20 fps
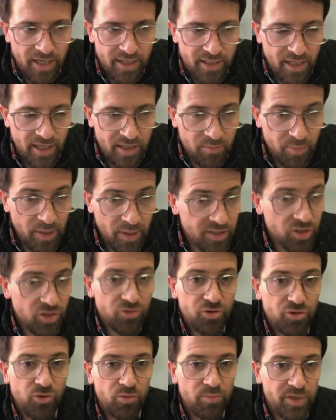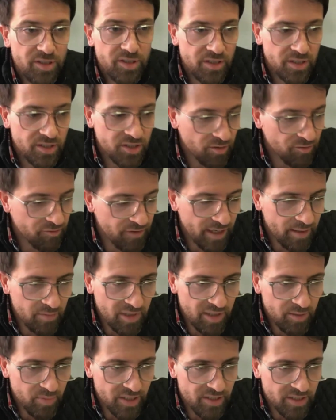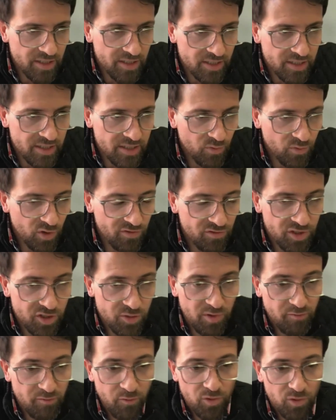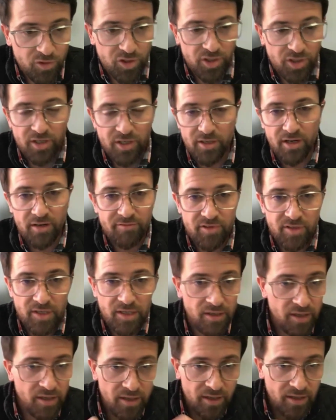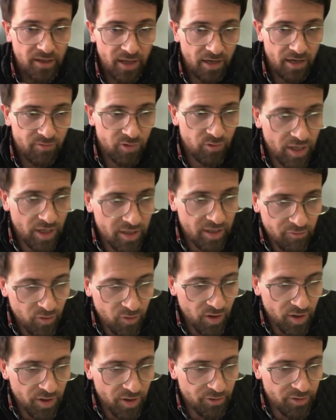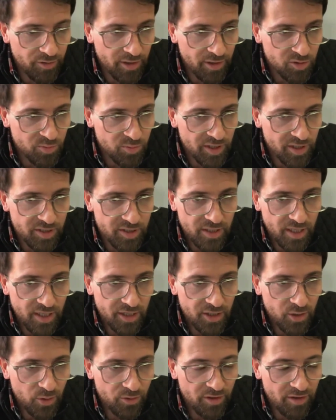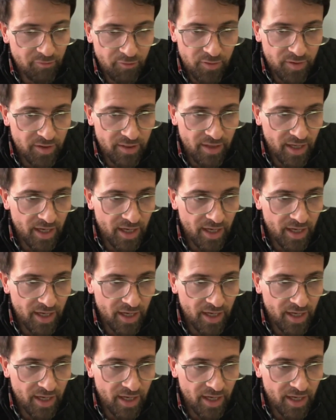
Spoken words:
like that. Pest control business, our family business, we've just been fortunate enough to have it running for 100 years, but it's kind of no different than